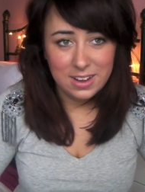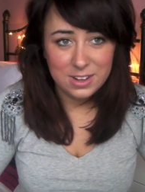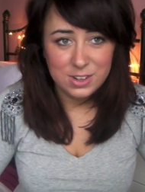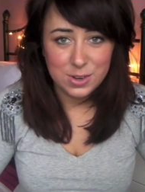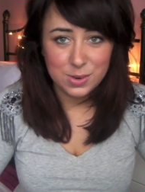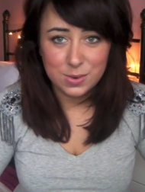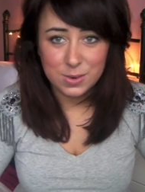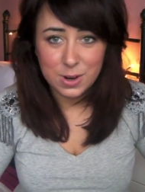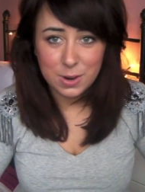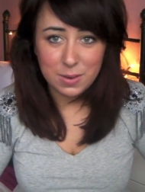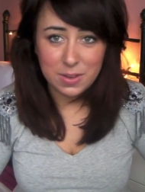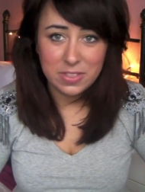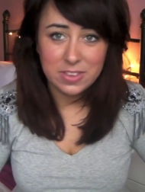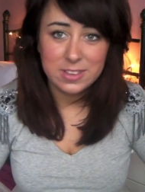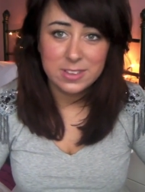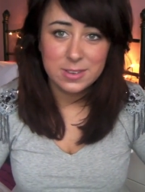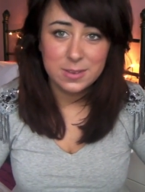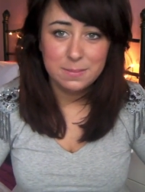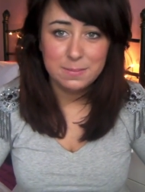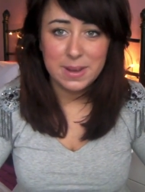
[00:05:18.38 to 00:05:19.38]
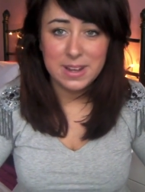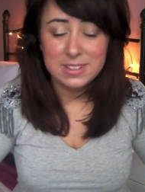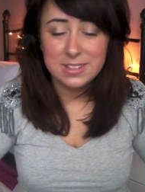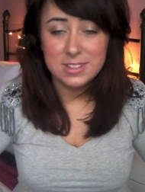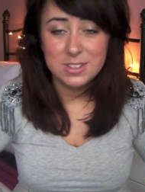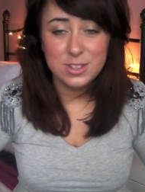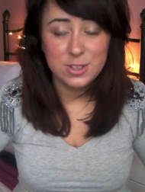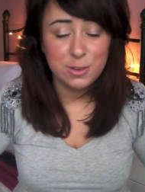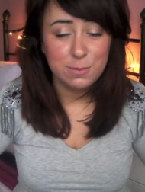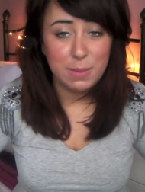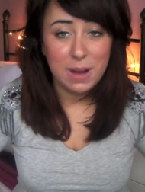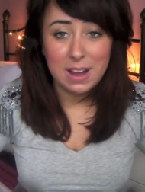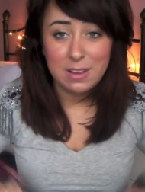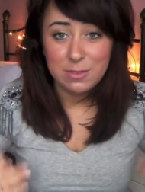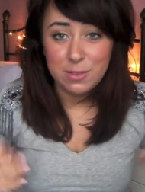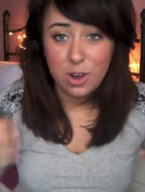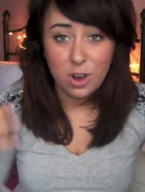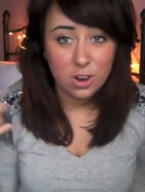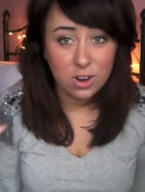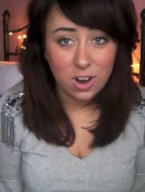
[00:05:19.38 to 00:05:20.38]
don't go on the sunbeds and stuff, but
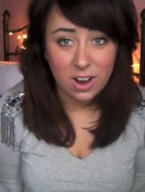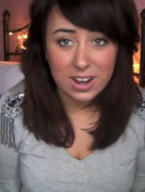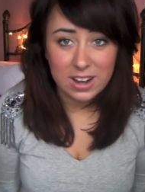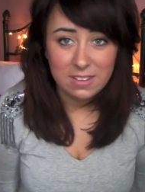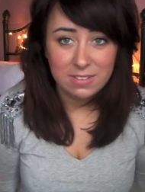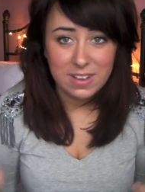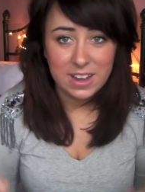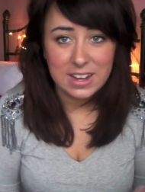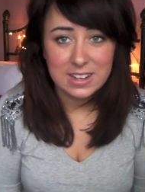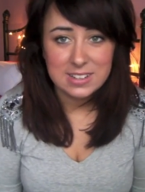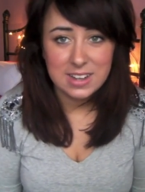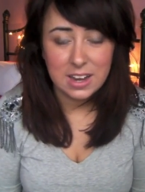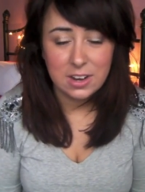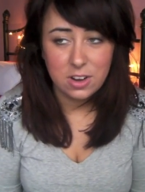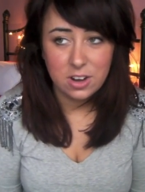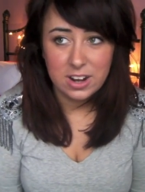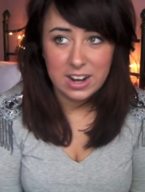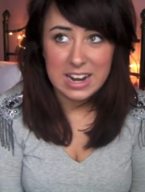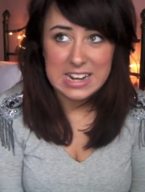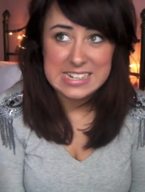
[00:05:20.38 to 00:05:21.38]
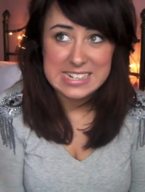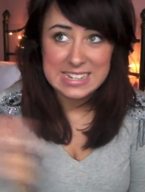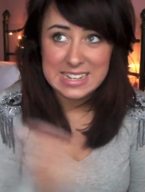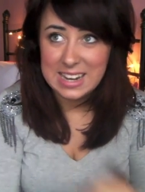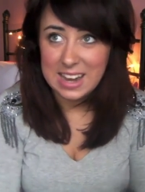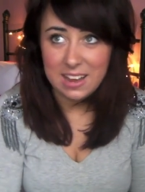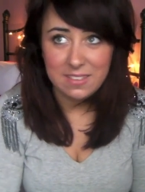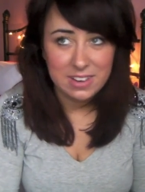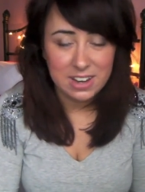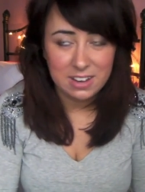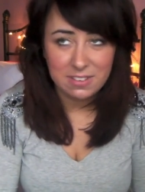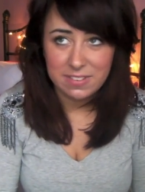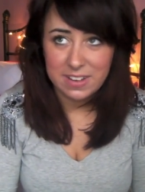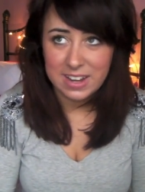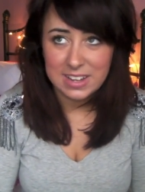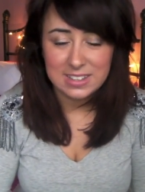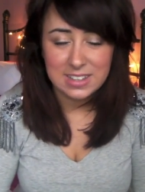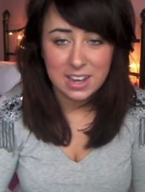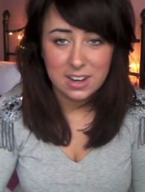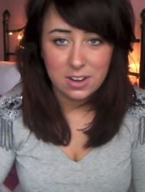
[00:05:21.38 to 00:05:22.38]
I've not got any fake tan on. I didn't have any
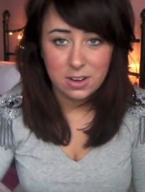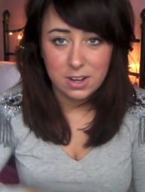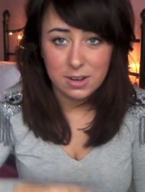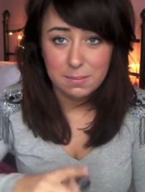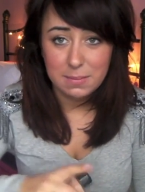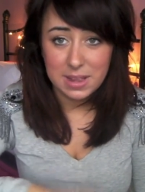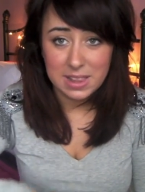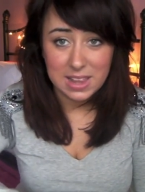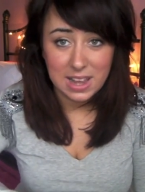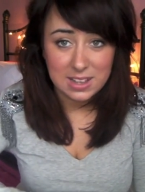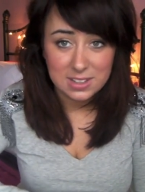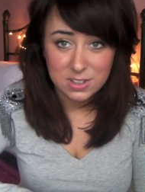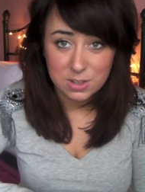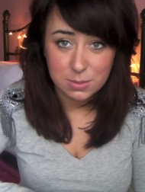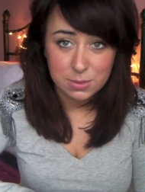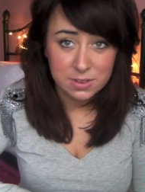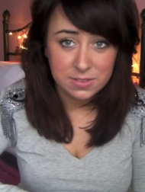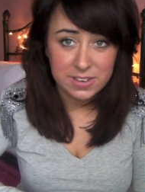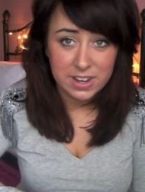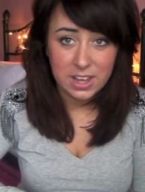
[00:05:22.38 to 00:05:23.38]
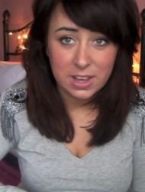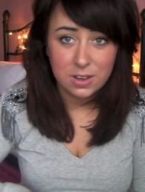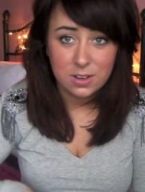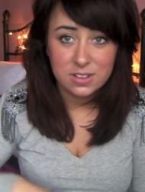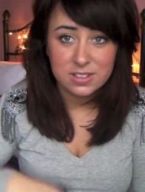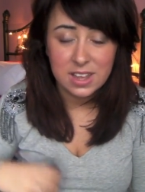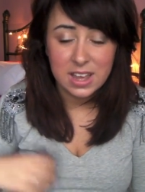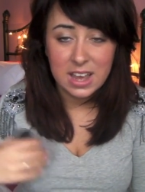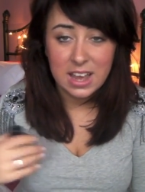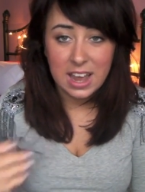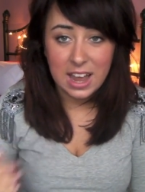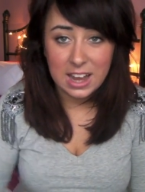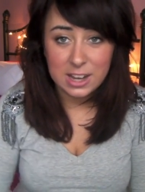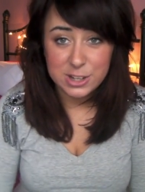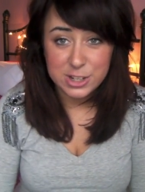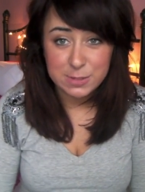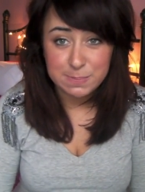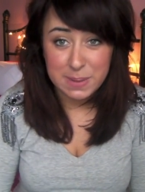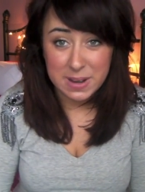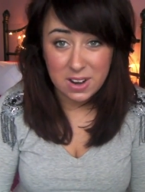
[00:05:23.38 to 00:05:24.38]
fake tan on in my last couple of videos.
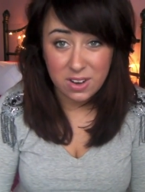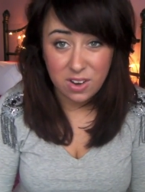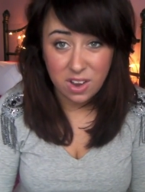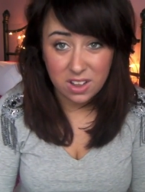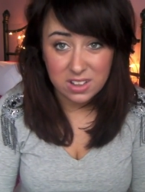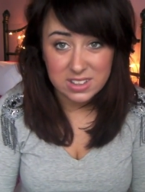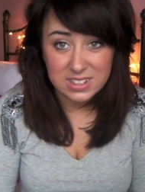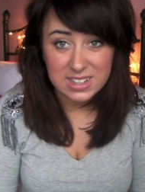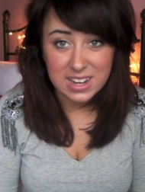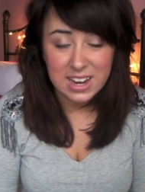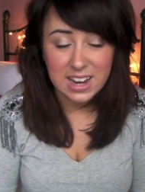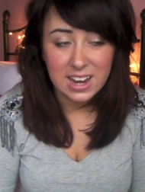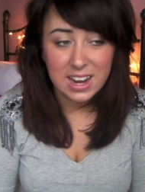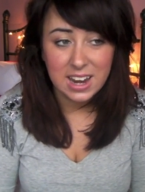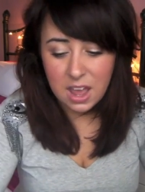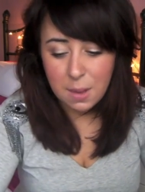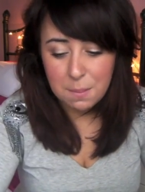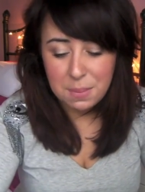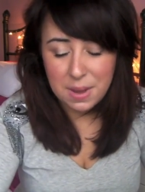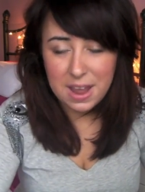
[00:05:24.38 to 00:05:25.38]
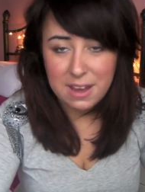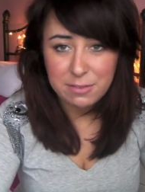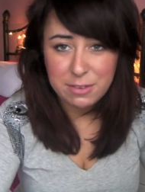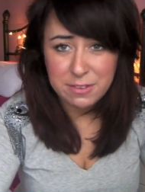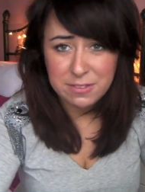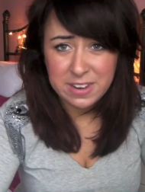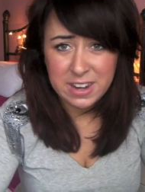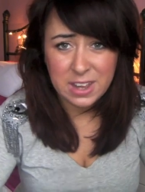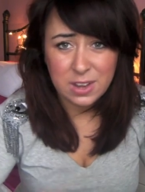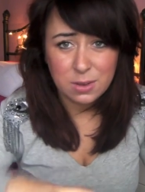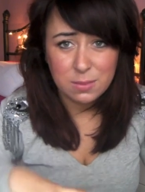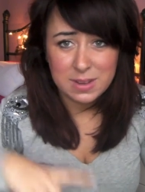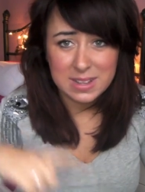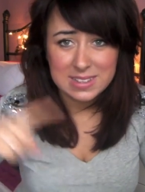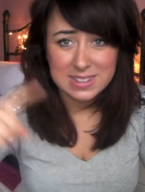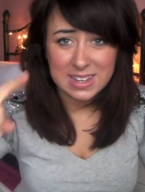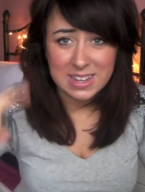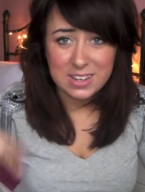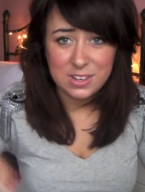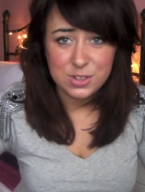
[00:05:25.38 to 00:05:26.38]
I'd just been on holiday, but every video my
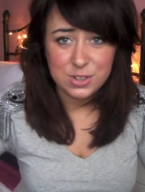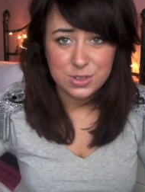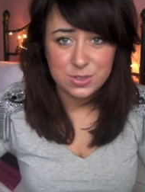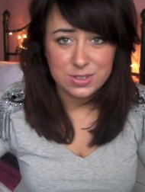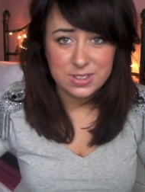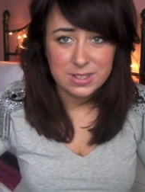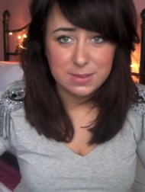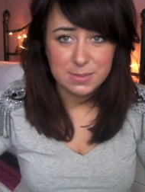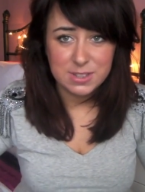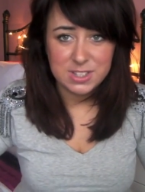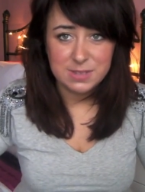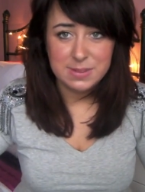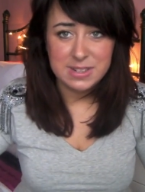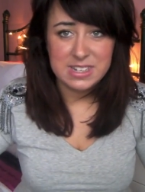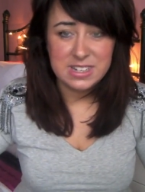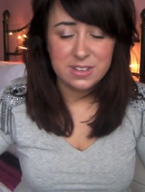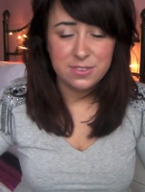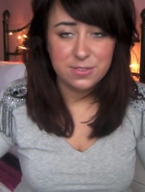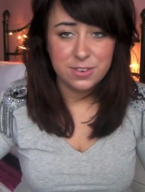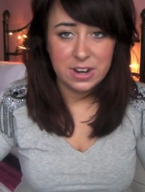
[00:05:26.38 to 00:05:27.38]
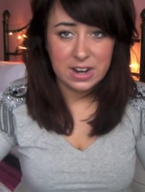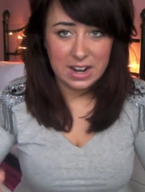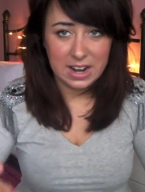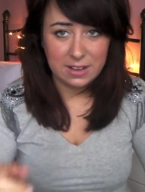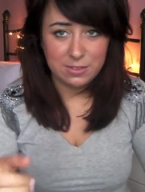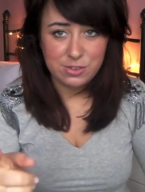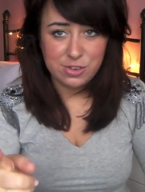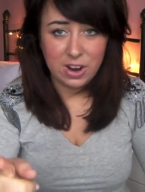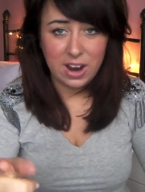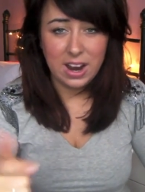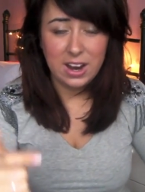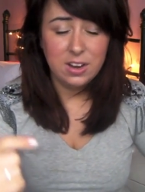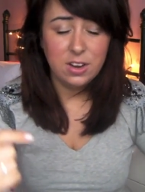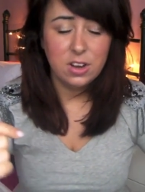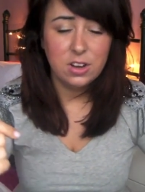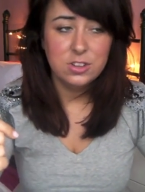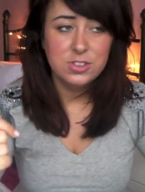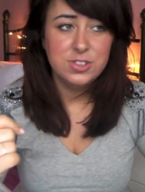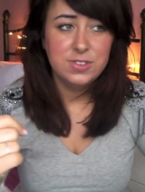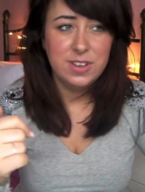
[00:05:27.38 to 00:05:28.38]
skin tone seems to be different, and I've tried
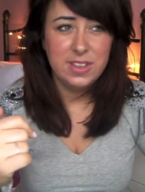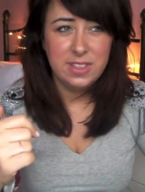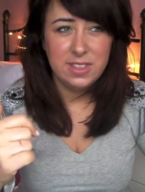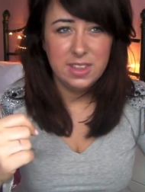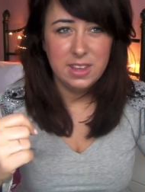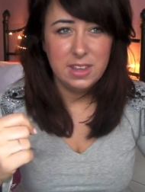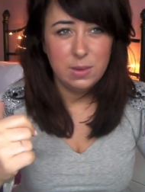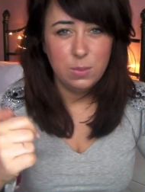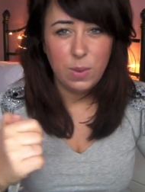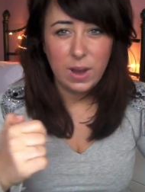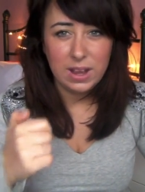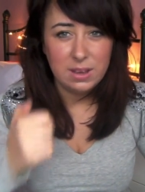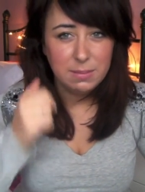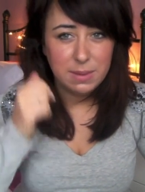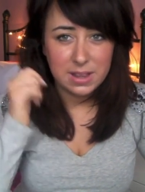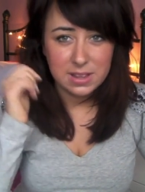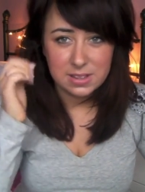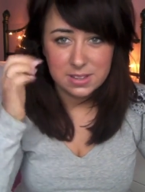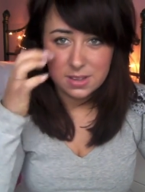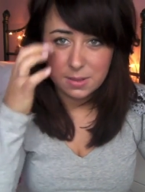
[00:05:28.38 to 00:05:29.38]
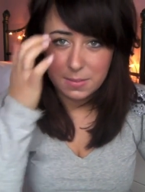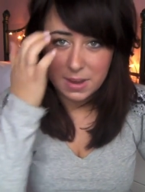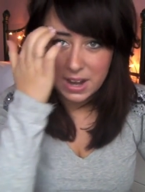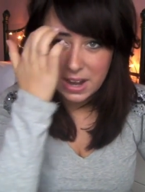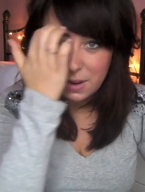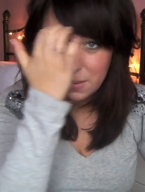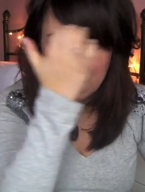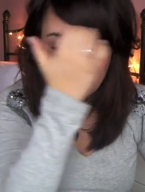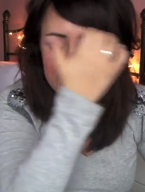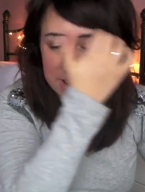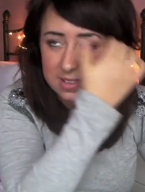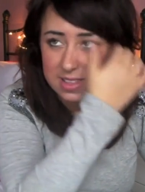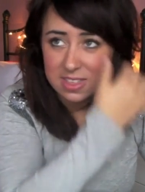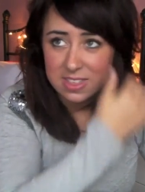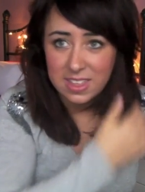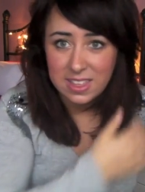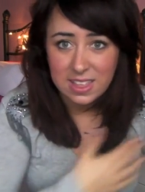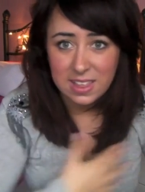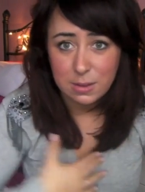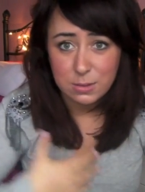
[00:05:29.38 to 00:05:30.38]
altering the white balance on my camera because I
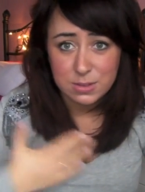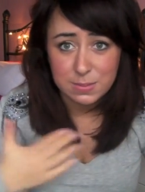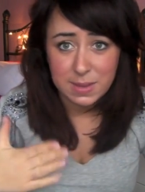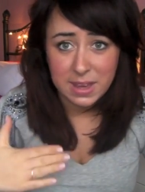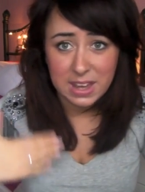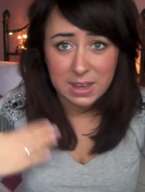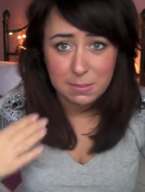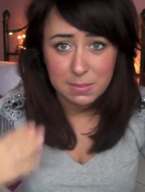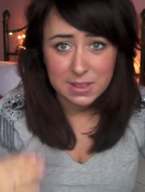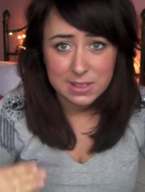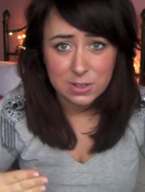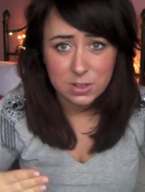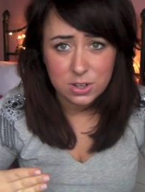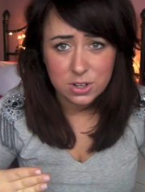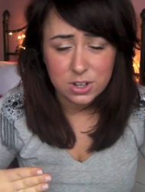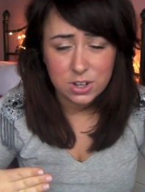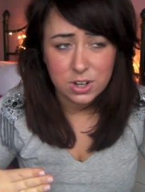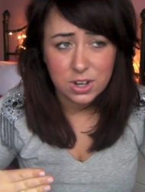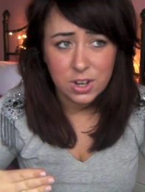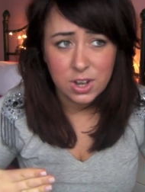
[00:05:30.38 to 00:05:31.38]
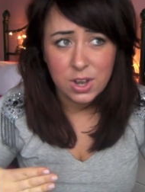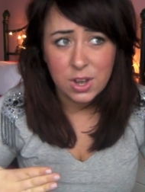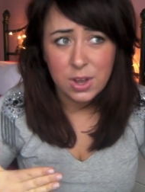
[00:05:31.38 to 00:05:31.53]
think that was making me look